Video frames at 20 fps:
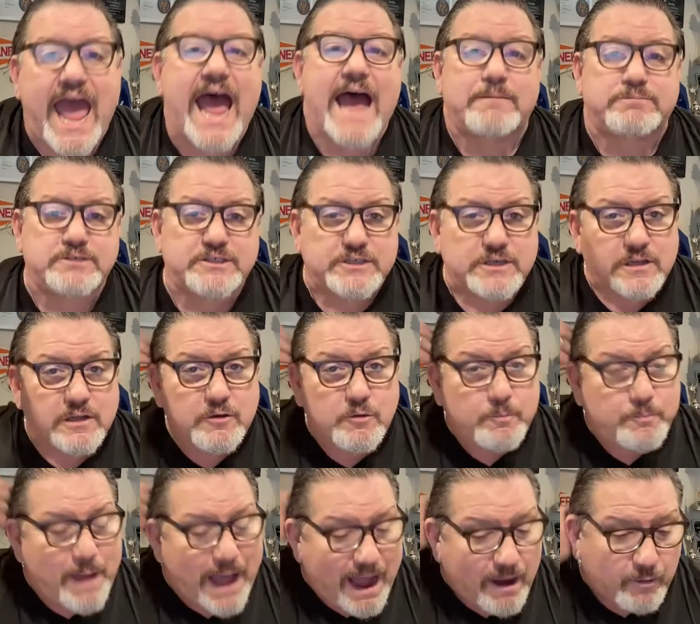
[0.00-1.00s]

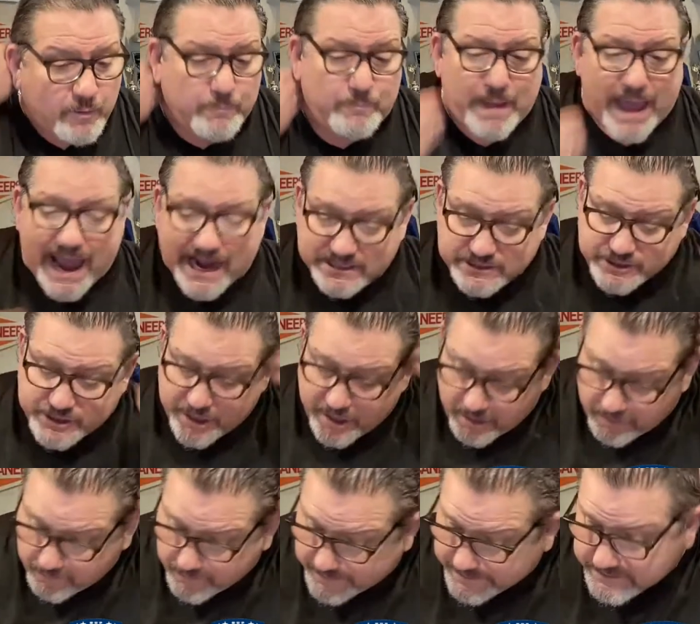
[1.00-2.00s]
absolute power pack
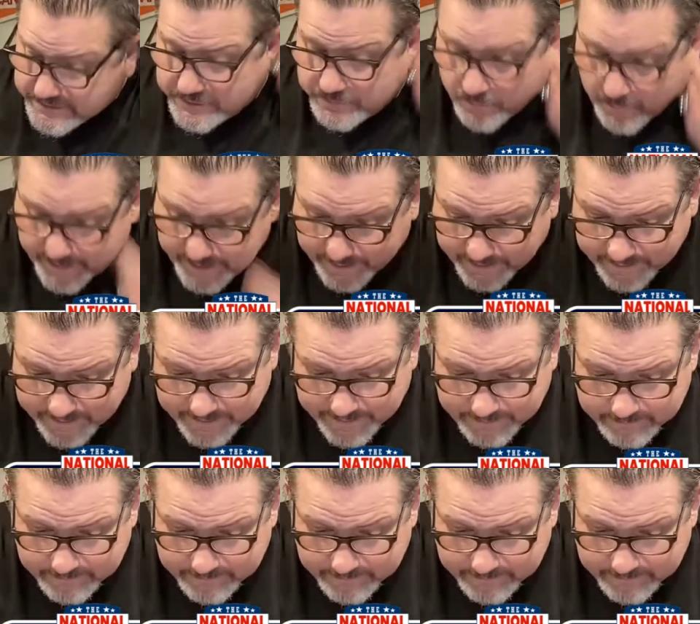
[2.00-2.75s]
show this week.